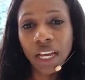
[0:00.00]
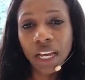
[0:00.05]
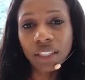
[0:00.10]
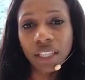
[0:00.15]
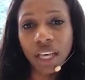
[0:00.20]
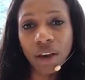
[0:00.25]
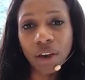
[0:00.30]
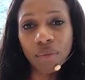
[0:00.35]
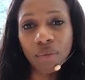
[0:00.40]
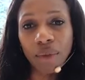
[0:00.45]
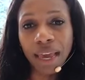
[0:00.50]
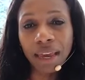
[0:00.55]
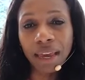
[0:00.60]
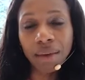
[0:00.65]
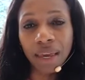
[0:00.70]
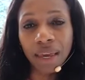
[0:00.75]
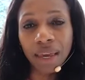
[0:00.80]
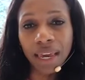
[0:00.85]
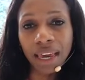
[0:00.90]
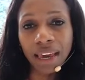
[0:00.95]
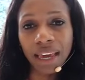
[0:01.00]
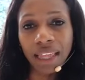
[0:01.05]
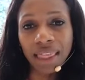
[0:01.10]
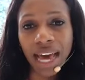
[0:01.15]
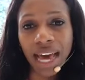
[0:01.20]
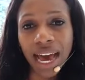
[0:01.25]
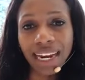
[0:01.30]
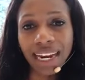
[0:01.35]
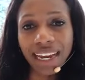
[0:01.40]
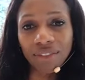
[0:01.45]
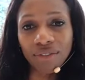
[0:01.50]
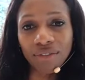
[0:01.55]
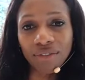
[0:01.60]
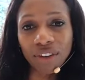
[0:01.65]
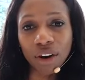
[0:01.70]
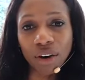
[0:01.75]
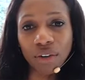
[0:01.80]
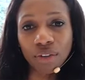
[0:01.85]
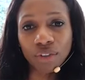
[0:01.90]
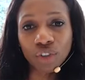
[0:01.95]
So maybe that
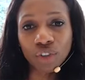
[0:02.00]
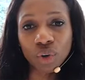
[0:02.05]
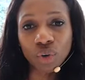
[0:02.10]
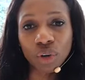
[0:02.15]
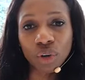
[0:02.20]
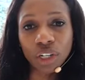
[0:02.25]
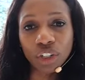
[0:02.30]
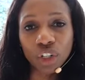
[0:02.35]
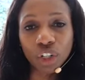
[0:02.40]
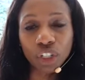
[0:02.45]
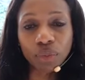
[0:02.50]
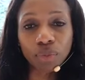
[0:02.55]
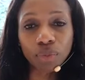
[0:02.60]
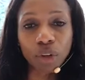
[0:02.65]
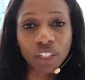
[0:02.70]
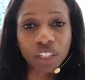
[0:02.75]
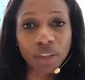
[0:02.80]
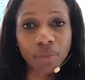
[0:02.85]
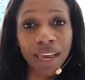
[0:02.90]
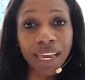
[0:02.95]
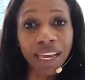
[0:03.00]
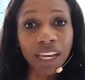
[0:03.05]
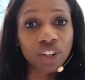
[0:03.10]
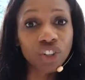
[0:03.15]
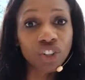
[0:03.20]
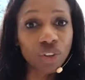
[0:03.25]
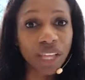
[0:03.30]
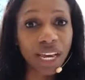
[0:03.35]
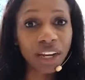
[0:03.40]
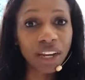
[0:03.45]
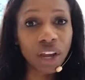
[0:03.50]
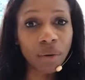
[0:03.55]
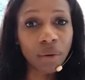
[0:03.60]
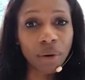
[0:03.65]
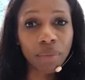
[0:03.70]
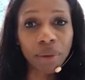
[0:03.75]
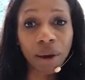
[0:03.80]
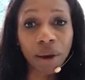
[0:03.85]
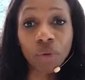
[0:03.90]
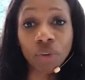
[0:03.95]
involves talking to your sponsor, making sure they know
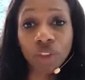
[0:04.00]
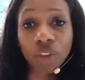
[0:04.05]
about all the